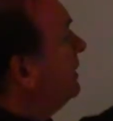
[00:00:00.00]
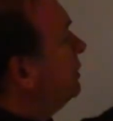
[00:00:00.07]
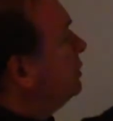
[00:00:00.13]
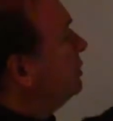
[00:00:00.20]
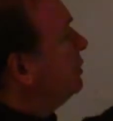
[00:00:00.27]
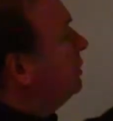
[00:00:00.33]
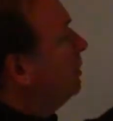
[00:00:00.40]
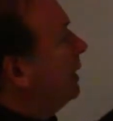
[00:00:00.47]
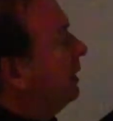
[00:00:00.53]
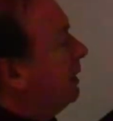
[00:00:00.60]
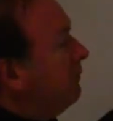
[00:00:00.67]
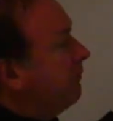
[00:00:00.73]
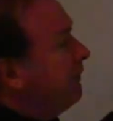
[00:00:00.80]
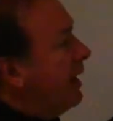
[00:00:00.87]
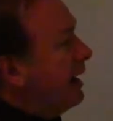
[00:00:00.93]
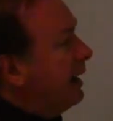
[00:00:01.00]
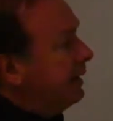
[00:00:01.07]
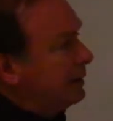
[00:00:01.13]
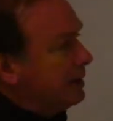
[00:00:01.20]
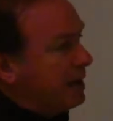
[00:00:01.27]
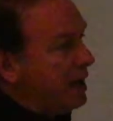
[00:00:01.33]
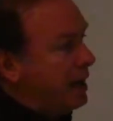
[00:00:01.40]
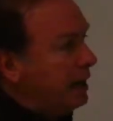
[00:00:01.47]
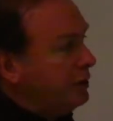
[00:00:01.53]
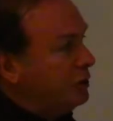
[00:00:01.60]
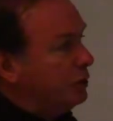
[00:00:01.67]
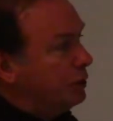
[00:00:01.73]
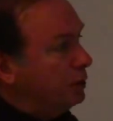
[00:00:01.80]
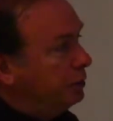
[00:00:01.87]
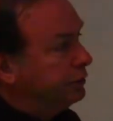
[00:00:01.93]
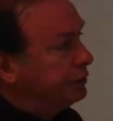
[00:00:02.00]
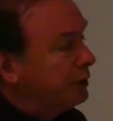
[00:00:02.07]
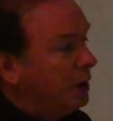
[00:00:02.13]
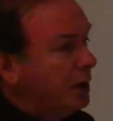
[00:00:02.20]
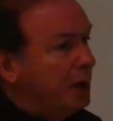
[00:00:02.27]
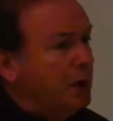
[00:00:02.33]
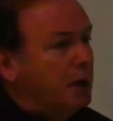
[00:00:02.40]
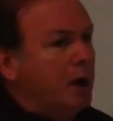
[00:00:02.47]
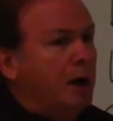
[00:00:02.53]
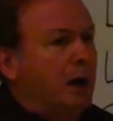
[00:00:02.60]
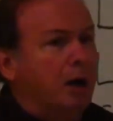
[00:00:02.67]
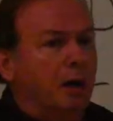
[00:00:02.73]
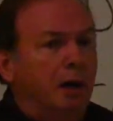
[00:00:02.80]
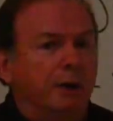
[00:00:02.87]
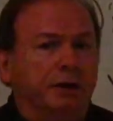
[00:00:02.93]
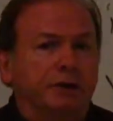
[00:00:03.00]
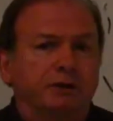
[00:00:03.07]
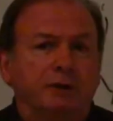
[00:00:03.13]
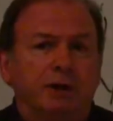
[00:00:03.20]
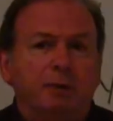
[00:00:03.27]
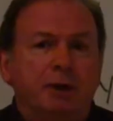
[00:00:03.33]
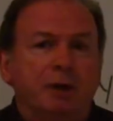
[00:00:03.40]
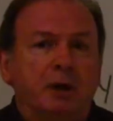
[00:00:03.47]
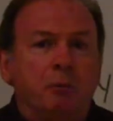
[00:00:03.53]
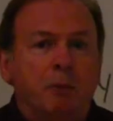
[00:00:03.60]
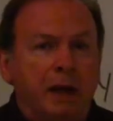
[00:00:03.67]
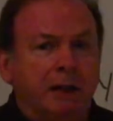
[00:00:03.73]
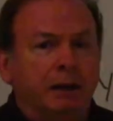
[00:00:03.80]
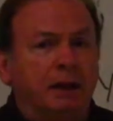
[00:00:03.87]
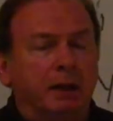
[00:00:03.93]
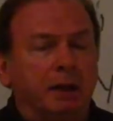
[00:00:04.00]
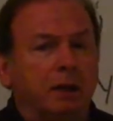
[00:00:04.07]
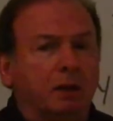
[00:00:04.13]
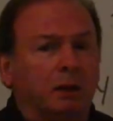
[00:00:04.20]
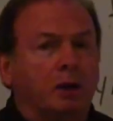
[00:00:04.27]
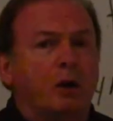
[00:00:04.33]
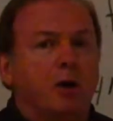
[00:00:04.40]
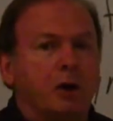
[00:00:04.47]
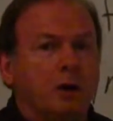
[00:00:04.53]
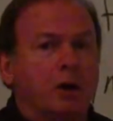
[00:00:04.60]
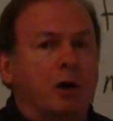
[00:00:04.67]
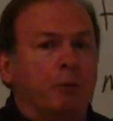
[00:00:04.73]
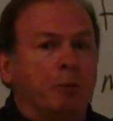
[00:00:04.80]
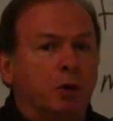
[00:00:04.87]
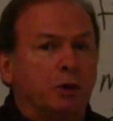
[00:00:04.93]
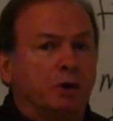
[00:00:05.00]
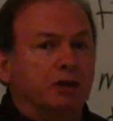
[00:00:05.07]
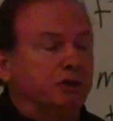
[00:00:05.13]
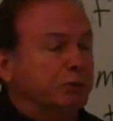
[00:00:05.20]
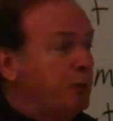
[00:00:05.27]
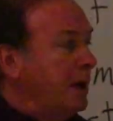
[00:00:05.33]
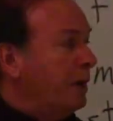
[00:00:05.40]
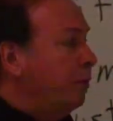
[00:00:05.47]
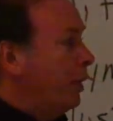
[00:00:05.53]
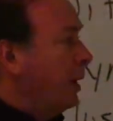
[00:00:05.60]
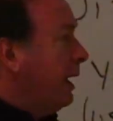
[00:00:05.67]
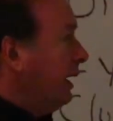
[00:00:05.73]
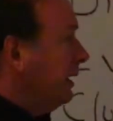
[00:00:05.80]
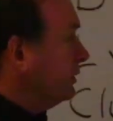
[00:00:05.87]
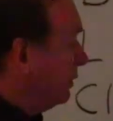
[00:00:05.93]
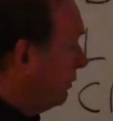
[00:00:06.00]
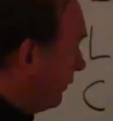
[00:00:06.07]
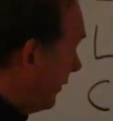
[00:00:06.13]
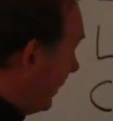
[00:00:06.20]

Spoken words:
tissue and lymphatic nodules, are distributed mainly along our mucous membranes. And for